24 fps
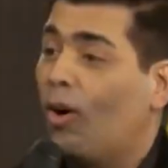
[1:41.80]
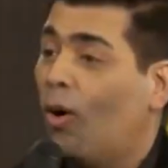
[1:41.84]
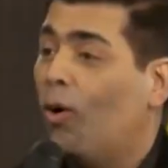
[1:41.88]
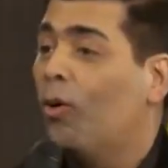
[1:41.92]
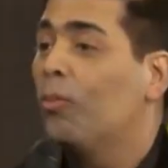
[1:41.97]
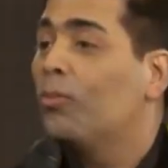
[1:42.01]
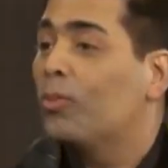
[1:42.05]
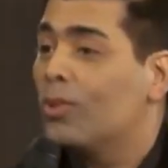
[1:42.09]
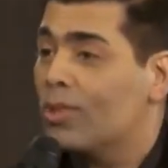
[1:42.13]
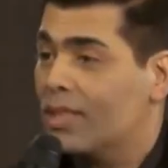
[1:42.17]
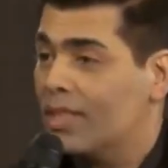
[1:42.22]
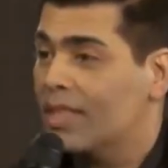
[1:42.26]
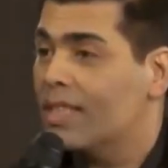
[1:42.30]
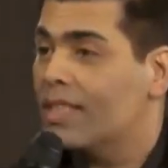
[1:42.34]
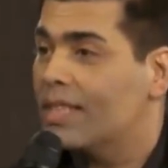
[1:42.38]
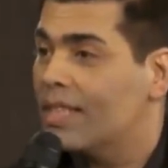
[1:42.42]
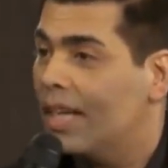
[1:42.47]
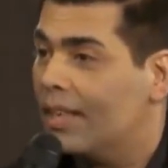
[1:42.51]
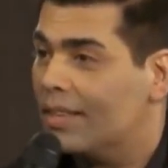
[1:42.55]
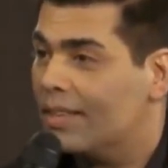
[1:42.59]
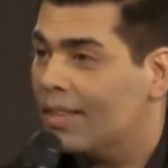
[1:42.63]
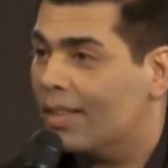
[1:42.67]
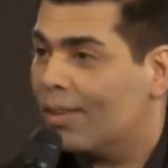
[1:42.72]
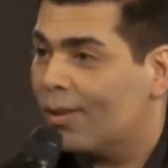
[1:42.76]
almost the
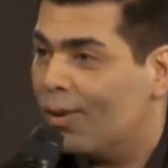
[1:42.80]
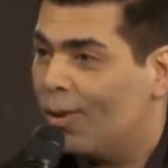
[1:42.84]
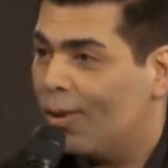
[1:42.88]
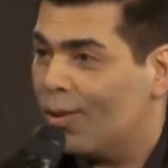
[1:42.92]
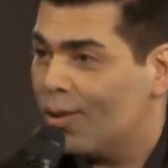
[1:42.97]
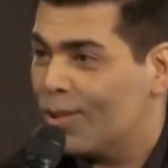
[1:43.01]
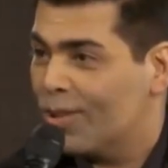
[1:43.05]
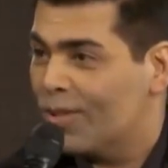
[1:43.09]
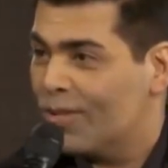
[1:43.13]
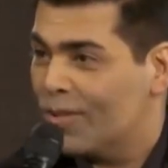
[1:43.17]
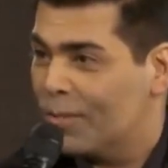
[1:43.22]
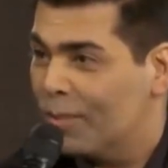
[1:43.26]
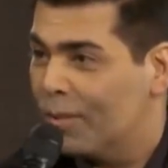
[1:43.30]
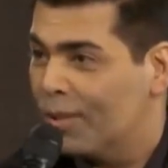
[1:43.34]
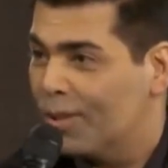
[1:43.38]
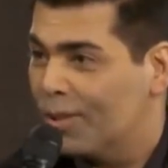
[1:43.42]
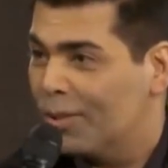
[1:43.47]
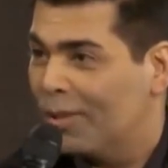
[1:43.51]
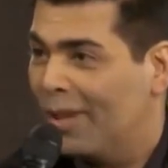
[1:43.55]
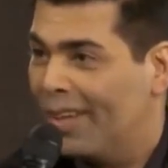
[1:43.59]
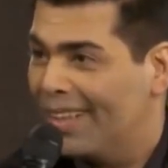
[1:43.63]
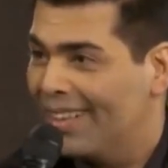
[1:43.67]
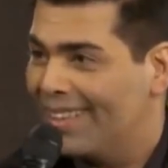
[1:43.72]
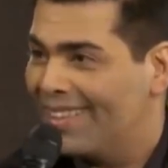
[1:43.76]
Santa Claus of
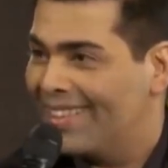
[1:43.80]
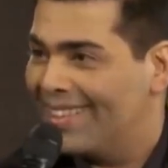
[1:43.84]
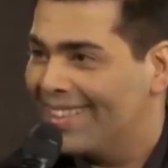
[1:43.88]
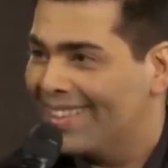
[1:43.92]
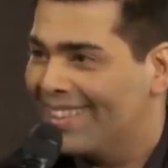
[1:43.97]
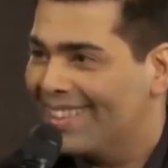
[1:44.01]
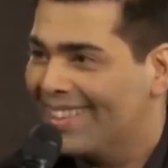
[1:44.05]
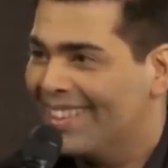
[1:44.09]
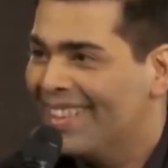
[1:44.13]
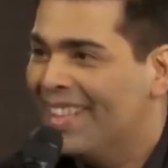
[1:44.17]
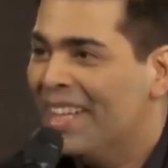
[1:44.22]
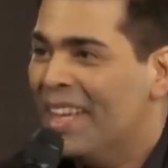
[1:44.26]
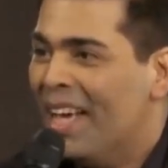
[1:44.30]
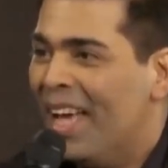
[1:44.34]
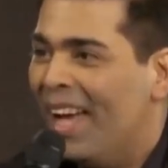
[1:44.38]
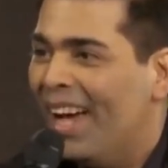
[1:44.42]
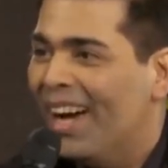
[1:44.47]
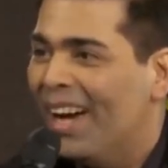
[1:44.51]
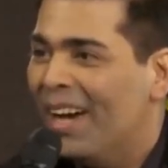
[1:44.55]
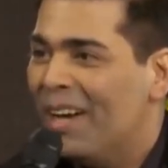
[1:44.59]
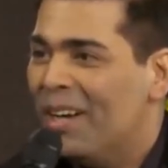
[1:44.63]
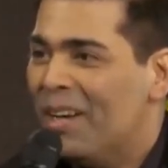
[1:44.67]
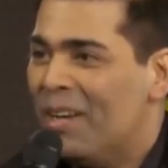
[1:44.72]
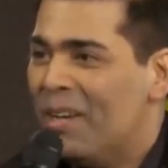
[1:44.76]
spirituality,
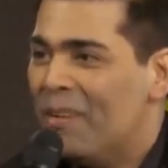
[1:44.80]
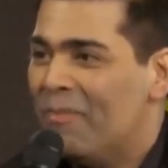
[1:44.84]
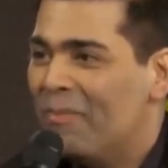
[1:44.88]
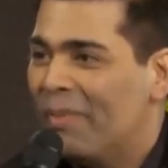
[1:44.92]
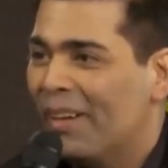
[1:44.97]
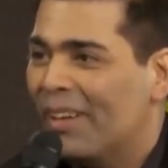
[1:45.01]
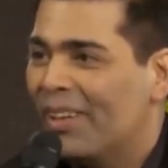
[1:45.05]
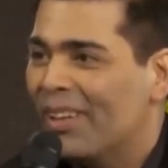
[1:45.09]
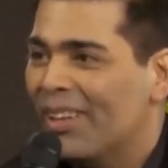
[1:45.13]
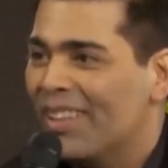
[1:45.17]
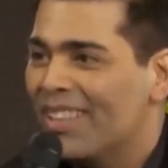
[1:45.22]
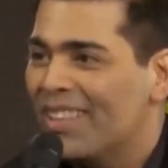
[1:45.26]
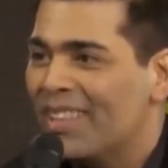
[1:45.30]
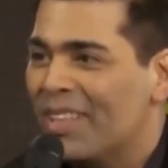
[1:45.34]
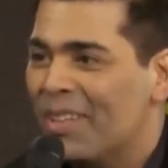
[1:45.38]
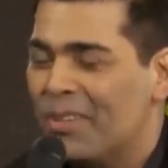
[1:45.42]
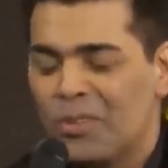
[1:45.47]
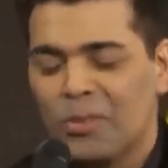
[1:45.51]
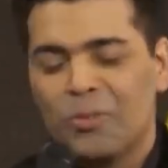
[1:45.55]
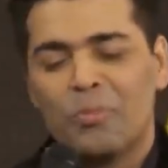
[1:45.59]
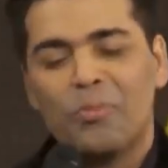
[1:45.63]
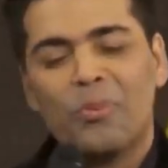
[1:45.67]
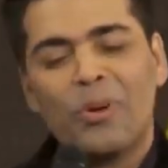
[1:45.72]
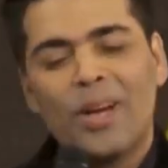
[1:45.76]
because
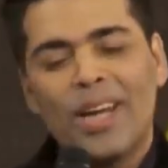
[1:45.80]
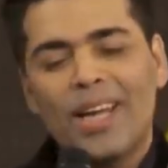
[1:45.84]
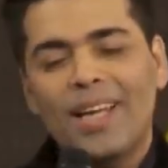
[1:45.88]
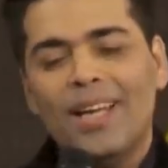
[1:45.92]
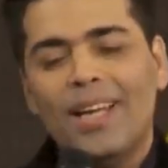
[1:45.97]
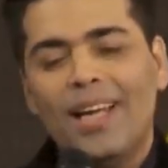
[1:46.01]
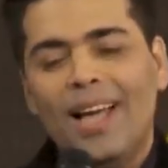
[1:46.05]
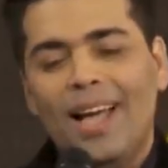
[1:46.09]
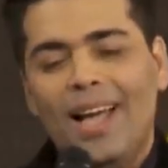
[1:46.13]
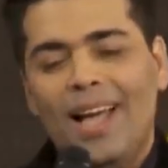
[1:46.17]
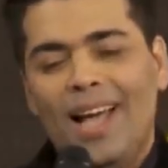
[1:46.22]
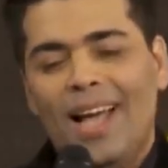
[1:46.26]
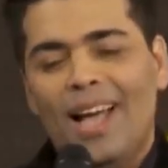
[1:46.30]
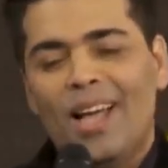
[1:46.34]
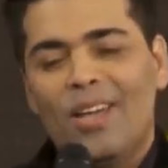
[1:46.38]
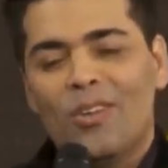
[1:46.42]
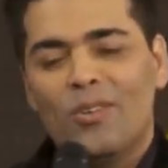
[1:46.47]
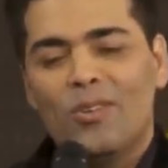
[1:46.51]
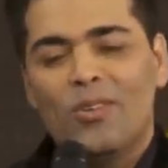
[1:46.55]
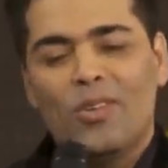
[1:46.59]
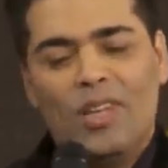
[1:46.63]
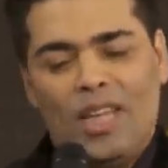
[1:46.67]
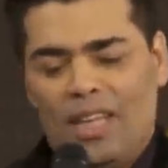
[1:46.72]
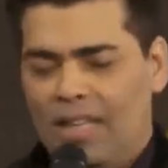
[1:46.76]
you bring
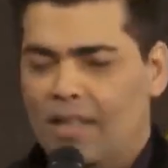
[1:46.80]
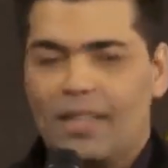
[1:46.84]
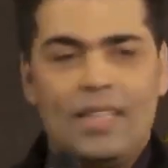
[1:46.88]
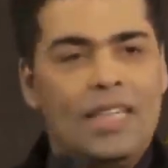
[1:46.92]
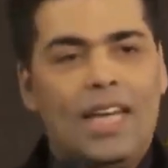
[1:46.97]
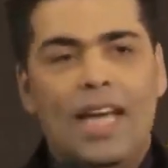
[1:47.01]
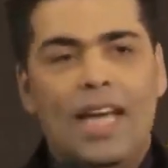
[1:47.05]
the